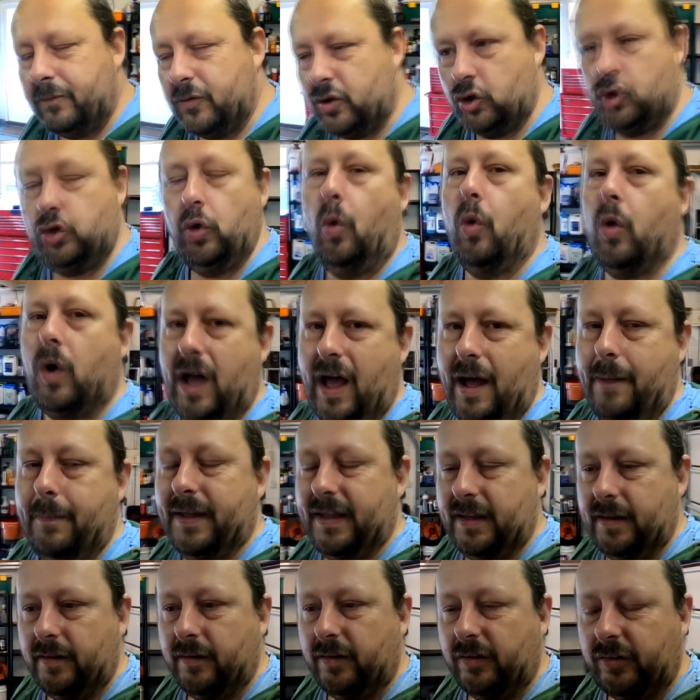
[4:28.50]

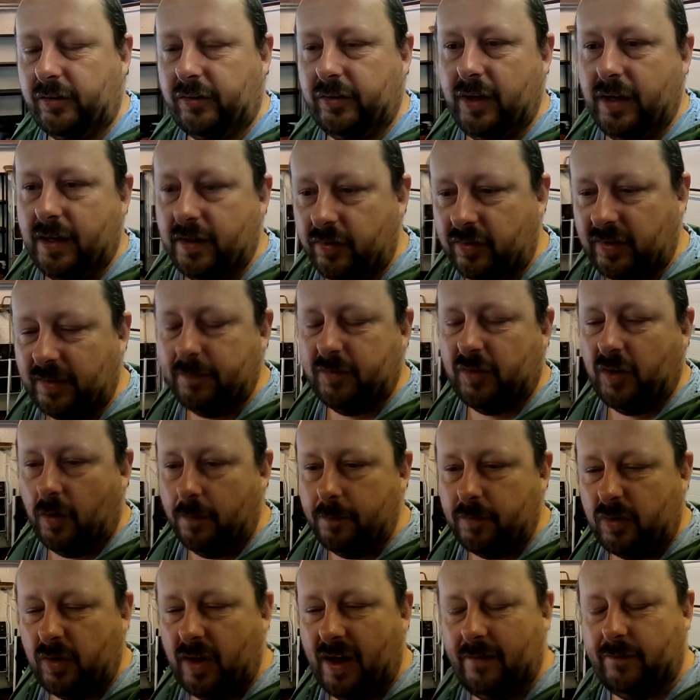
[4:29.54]
shortcomings, and
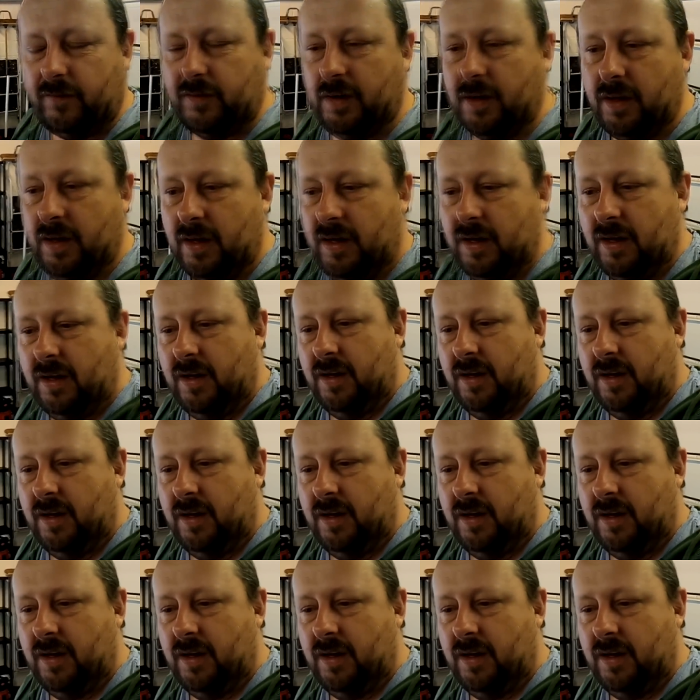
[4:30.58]
sometimes you have to